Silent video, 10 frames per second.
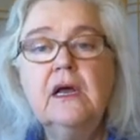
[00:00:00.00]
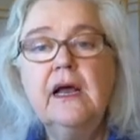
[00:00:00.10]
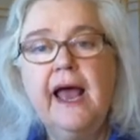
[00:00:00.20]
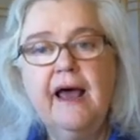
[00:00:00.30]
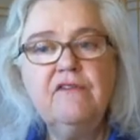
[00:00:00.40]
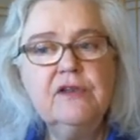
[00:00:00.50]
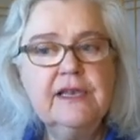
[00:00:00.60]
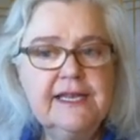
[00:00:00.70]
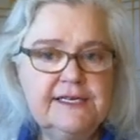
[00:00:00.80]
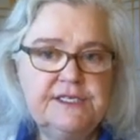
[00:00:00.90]
Have a
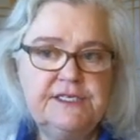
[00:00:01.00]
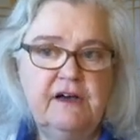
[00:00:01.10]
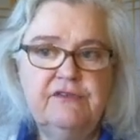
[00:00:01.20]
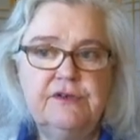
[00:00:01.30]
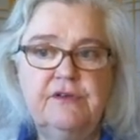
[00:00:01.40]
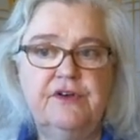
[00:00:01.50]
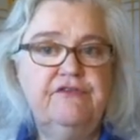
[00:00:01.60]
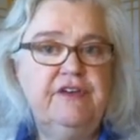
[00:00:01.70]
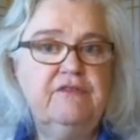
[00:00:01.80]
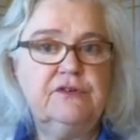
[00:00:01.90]
list of their
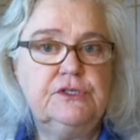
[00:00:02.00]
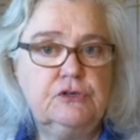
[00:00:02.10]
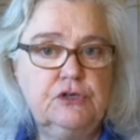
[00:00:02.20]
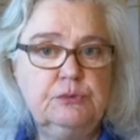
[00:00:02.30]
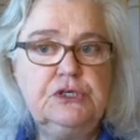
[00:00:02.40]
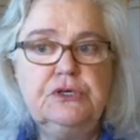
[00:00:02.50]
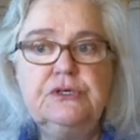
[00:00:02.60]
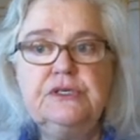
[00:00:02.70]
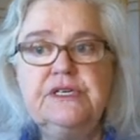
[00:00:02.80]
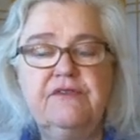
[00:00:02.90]
favorite
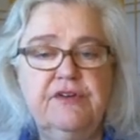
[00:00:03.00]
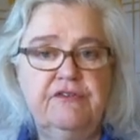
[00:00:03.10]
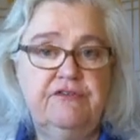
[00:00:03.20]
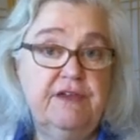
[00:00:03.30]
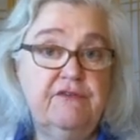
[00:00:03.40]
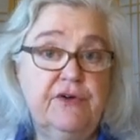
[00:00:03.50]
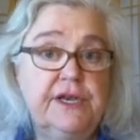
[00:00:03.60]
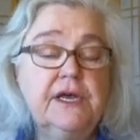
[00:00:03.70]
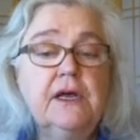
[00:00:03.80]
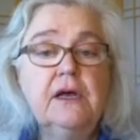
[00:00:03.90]
scriptures, of their favorite
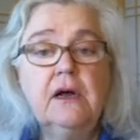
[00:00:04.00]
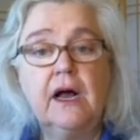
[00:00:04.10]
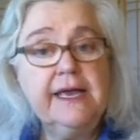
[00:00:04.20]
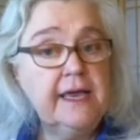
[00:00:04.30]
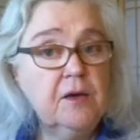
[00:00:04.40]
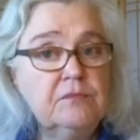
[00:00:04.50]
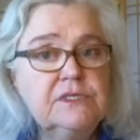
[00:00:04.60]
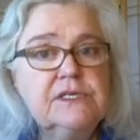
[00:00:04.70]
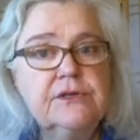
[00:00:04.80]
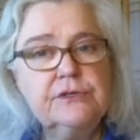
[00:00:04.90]

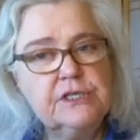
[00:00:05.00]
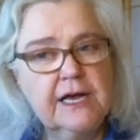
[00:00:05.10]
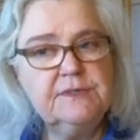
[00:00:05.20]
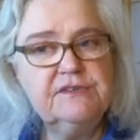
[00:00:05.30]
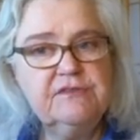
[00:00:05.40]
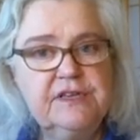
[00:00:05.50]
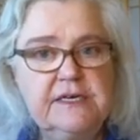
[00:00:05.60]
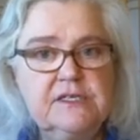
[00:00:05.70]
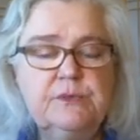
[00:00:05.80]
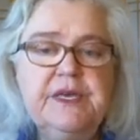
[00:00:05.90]
hymns, those types of
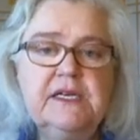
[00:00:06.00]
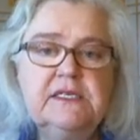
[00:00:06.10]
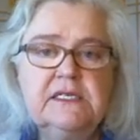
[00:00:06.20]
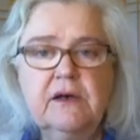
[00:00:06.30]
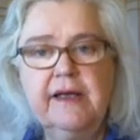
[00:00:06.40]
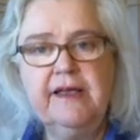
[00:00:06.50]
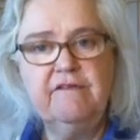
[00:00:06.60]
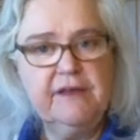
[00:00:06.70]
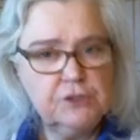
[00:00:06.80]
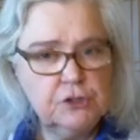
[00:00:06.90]
things, because
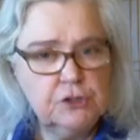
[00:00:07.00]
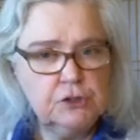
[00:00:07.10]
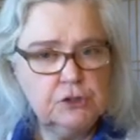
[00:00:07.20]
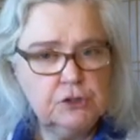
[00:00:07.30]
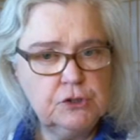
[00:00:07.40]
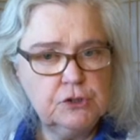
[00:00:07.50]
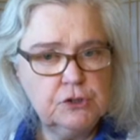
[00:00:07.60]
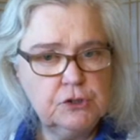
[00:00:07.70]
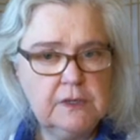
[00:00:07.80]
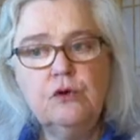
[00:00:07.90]
eventually
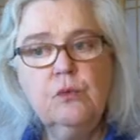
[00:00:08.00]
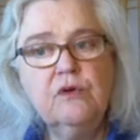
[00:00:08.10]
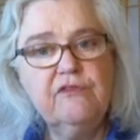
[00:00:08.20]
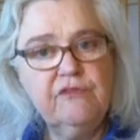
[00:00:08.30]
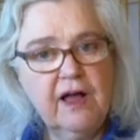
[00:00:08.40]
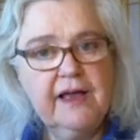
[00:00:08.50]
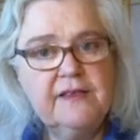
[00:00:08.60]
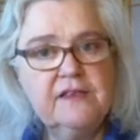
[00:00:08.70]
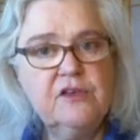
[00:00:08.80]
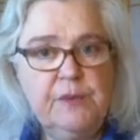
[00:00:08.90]
you will find
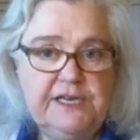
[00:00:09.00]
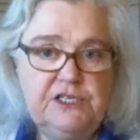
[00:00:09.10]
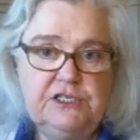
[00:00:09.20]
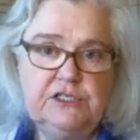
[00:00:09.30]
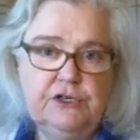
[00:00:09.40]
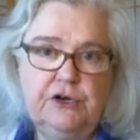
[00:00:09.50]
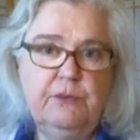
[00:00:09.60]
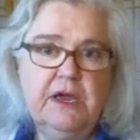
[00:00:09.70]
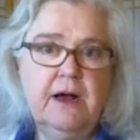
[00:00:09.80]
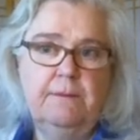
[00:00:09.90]
that the patient is going to
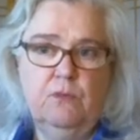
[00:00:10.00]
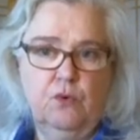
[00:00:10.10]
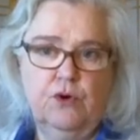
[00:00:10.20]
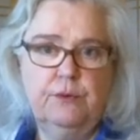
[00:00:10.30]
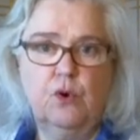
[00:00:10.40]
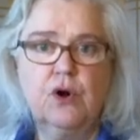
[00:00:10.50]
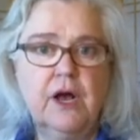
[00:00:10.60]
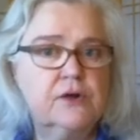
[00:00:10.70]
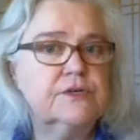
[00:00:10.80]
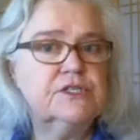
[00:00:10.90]
become more and more
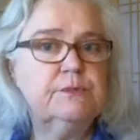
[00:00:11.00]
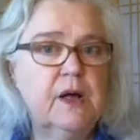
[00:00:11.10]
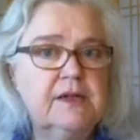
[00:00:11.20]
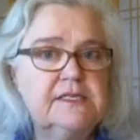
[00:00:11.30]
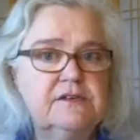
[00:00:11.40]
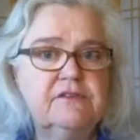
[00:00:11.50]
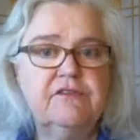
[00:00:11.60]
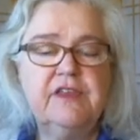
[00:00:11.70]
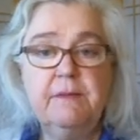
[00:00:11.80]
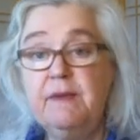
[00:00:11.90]
unresponsive.
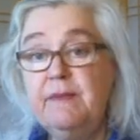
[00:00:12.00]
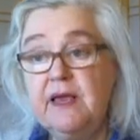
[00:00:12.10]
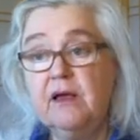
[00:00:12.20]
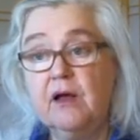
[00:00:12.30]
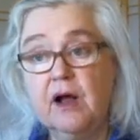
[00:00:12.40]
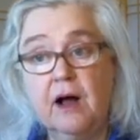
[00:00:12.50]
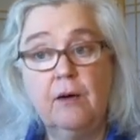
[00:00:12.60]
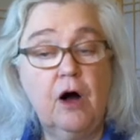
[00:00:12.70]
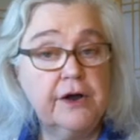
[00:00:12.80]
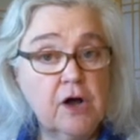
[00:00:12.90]
They may be
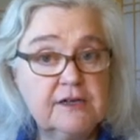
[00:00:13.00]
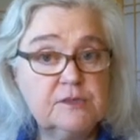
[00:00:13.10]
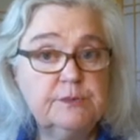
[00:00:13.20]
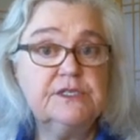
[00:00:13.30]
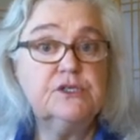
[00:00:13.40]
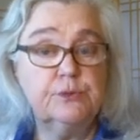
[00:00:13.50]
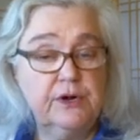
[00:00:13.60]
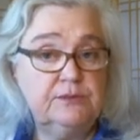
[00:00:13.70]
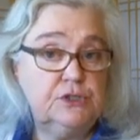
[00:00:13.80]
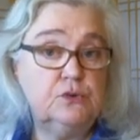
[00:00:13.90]
on hospice, or
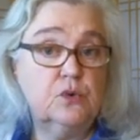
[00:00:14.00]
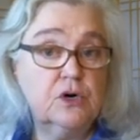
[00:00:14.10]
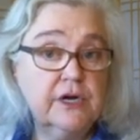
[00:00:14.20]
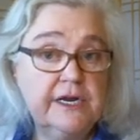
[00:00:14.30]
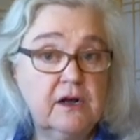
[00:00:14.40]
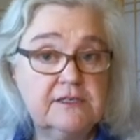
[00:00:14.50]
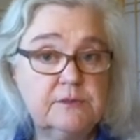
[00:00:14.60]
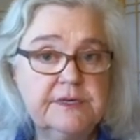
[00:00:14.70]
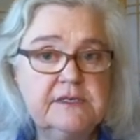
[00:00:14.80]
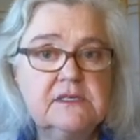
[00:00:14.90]
perhaps you work in
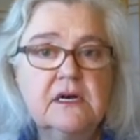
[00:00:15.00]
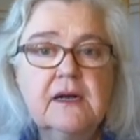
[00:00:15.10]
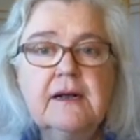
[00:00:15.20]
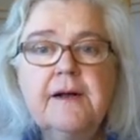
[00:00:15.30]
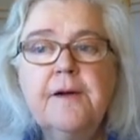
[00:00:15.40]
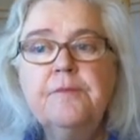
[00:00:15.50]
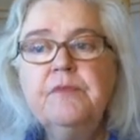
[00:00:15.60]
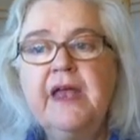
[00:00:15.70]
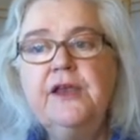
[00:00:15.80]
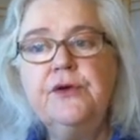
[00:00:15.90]
hospice,
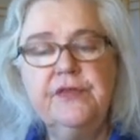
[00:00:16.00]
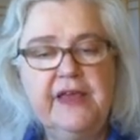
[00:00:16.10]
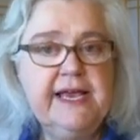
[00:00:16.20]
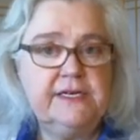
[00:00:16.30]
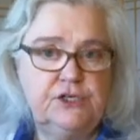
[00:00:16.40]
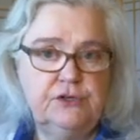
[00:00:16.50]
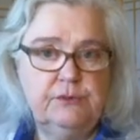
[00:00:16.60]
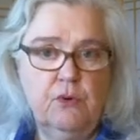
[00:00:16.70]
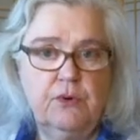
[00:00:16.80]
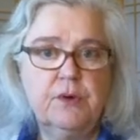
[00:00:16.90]
and they get to the
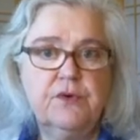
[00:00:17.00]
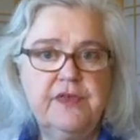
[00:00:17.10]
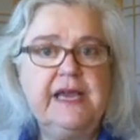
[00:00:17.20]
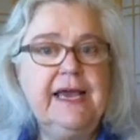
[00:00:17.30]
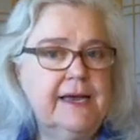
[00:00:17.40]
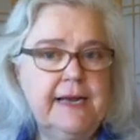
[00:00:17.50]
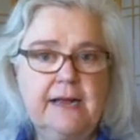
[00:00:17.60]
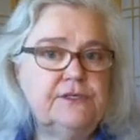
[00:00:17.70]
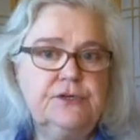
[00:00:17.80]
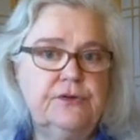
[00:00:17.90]
point where they can't
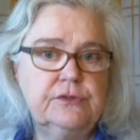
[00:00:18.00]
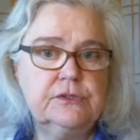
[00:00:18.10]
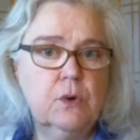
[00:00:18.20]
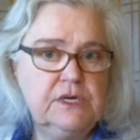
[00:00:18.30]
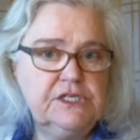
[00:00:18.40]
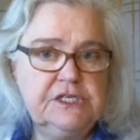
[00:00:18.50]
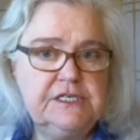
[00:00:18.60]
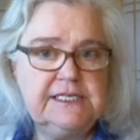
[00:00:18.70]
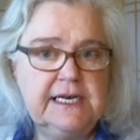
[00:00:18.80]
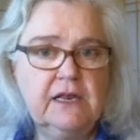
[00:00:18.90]
answer those
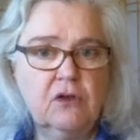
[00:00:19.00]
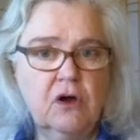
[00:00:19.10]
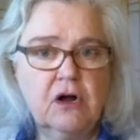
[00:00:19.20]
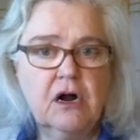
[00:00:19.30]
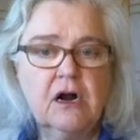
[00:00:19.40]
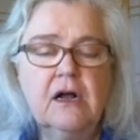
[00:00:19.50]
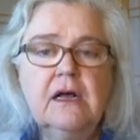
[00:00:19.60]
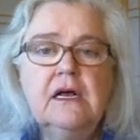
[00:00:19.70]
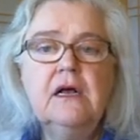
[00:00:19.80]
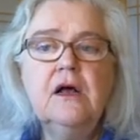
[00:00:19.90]
questions any longer.
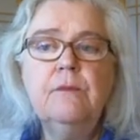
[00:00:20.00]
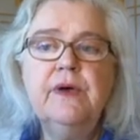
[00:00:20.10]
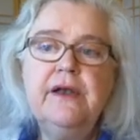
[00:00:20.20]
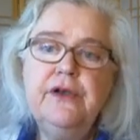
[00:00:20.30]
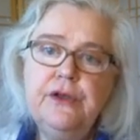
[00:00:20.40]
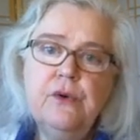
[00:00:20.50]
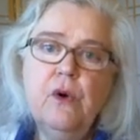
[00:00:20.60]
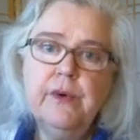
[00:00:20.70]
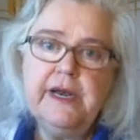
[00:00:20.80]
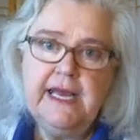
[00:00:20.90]
But you
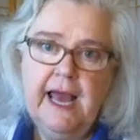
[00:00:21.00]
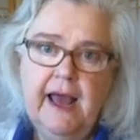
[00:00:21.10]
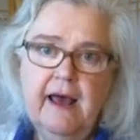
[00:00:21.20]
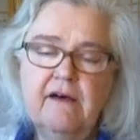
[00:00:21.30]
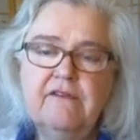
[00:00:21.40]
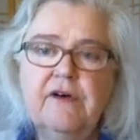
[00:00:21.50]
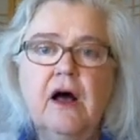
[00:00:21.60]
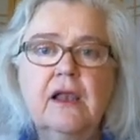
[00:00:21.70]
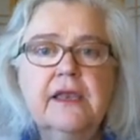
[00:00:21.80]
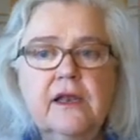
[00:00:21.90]
already have a
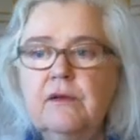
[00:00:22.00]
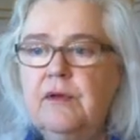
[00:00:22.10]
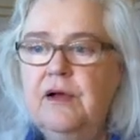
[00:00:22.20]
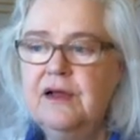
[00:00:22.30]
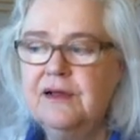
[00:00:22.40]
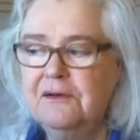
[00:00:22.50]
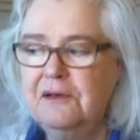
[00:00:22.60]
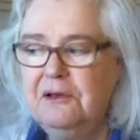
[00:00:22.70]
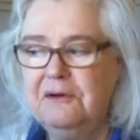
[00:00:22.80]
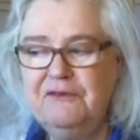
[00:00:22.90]
little,
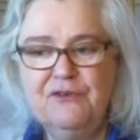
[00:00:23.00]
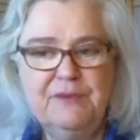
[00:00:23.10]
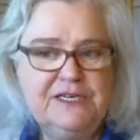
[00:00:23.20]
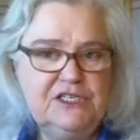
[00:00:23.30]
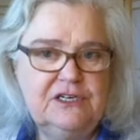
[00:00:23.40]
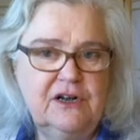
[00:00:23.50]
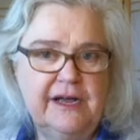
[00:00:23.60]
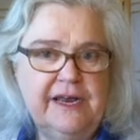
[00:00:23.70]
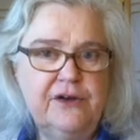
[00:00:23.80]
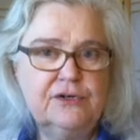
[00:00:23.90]
information
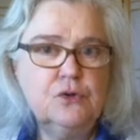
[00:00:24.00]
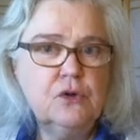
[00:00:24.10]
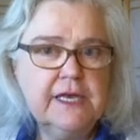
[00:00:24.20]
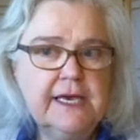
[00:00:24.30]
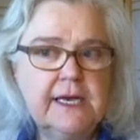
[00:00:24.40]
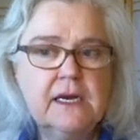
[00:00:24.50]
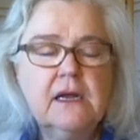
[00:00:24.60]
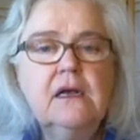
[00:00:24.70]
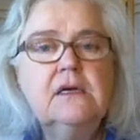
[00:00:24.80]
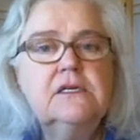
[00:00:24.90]
in your toolkit
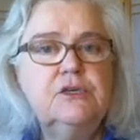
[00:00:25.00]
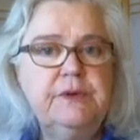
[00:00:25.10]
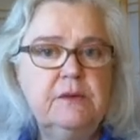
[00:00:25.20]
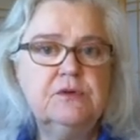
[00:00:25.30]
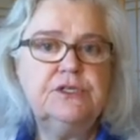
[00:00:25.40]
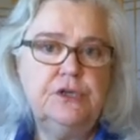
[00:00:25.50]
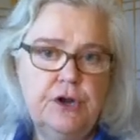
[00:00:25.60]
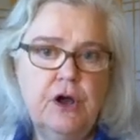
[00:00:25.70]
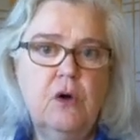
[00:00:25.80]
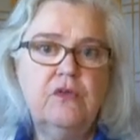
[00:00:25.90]
to be able to
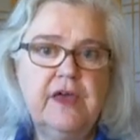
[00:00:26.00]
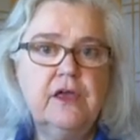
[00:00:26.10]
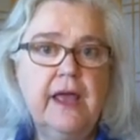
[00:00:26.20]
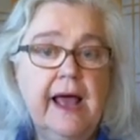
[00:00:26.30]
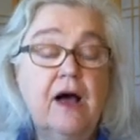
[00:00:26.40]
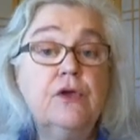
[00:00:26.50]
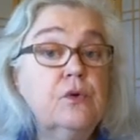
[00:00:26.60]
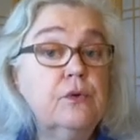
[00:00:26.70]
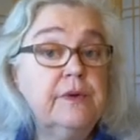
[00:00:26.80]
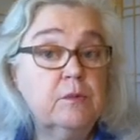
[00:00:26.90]
know that how you
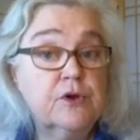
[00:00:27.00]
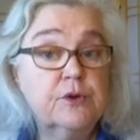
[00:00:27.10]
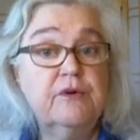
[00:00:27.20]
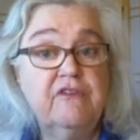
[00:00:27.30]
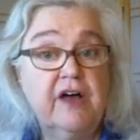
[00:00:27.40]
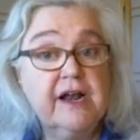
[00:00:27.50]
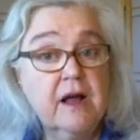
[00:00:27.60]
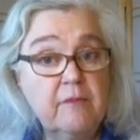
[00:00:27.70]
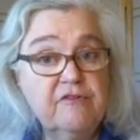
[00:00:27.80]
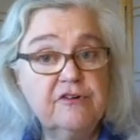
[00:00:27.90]
will be able to provide
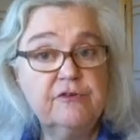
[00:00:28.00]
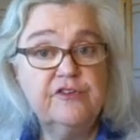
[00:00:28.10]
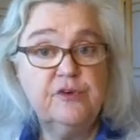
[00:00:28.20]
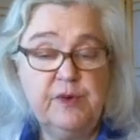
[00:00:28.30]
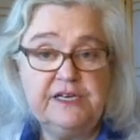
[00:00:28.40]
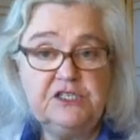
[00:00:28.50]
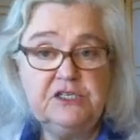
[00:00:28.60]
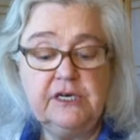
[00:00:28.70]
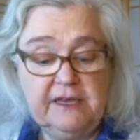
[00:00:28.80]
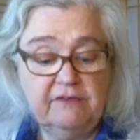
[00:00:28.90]
comfort for the
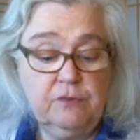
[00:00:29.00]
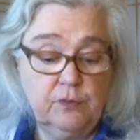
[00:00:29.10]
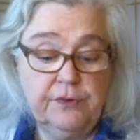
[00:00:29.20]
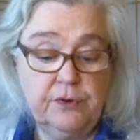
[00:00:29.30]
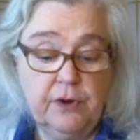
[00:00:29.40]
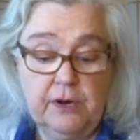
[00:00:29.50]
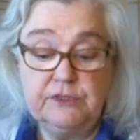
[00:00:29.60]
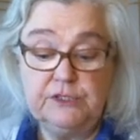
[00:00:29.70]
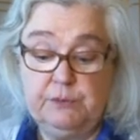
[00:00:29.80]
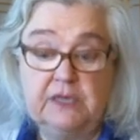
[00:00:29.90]
patient even when they're
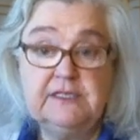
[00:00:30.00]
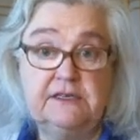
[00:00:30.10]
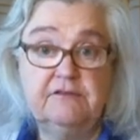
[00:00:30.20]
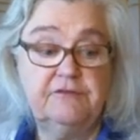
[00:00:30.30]
unresponsive.